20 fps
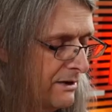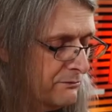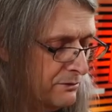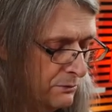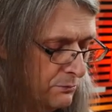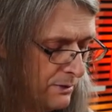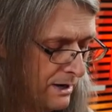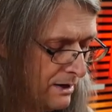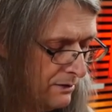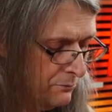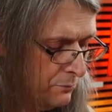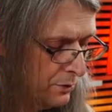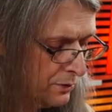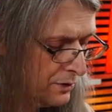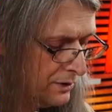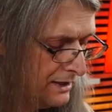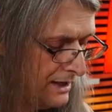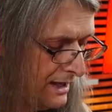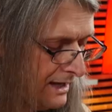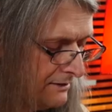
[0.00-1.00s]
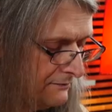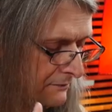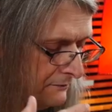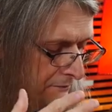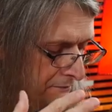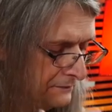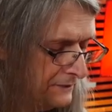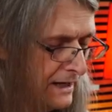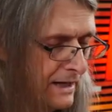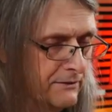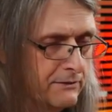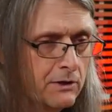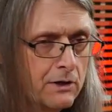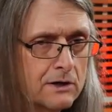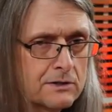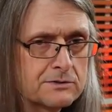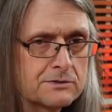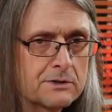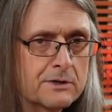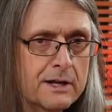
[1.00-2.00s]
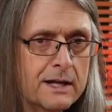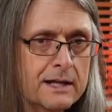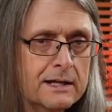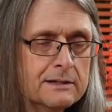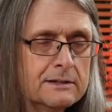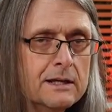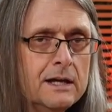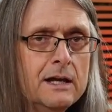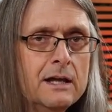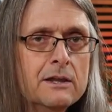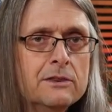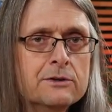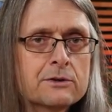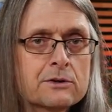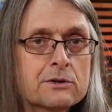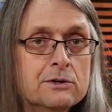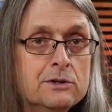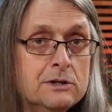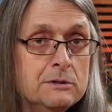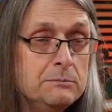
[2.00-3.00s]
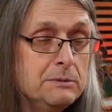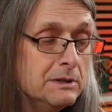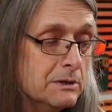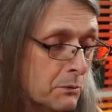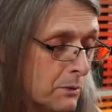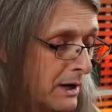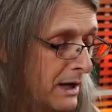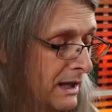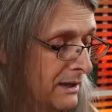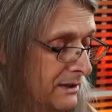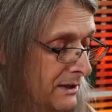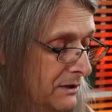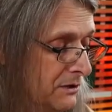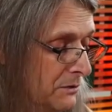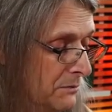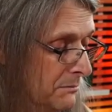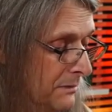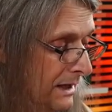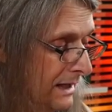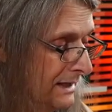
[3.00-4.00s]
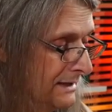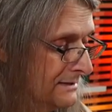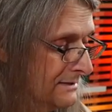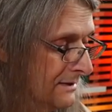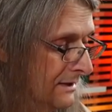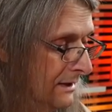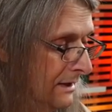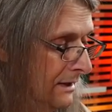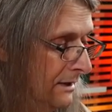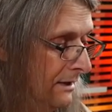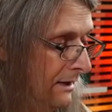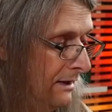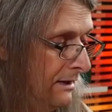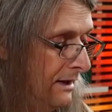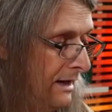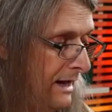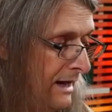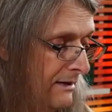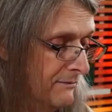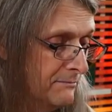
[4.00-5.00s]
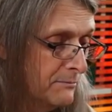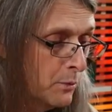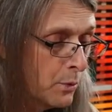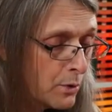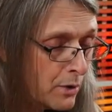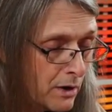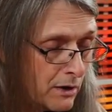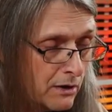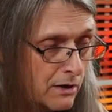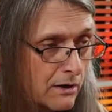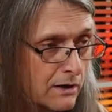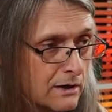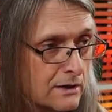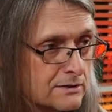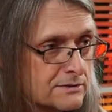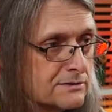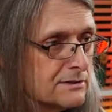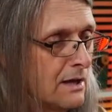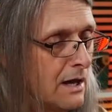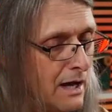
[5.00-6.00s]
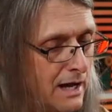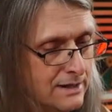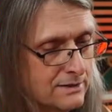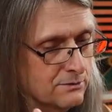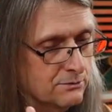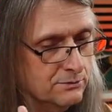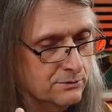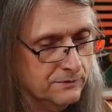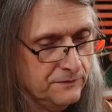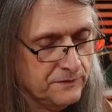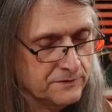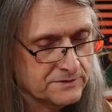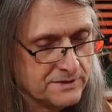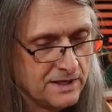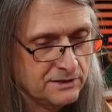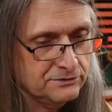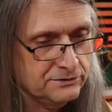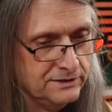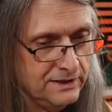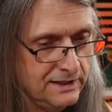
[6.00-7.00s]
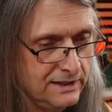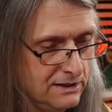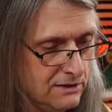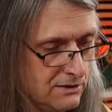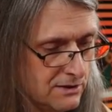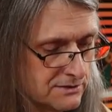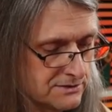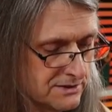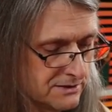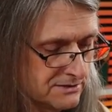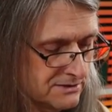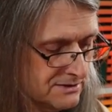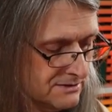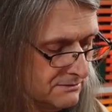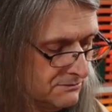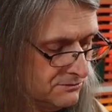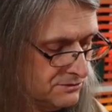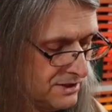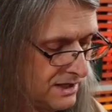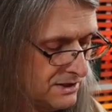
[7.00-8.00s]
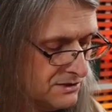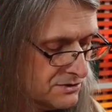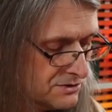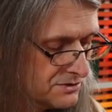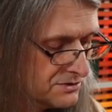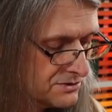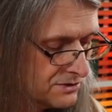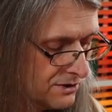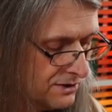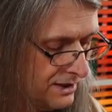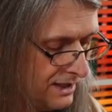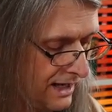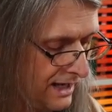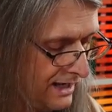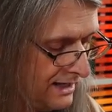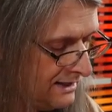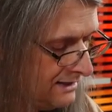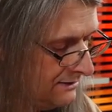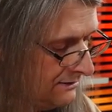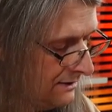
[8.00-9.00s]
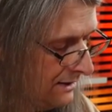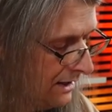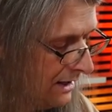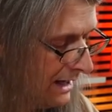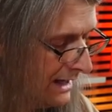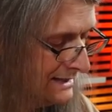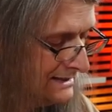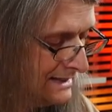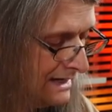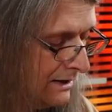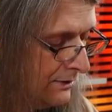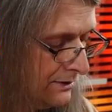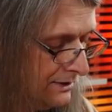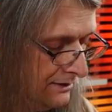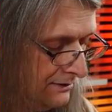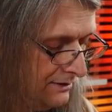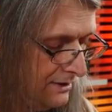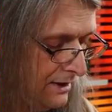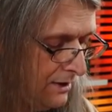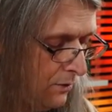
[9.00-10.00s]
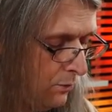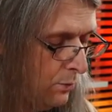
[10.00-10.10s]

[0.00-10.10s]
Every round, we're going to have five cards in our hand. There could be a way that you might have more cards. I don't know if there's actually any cards that change your starting hand. I doubt it.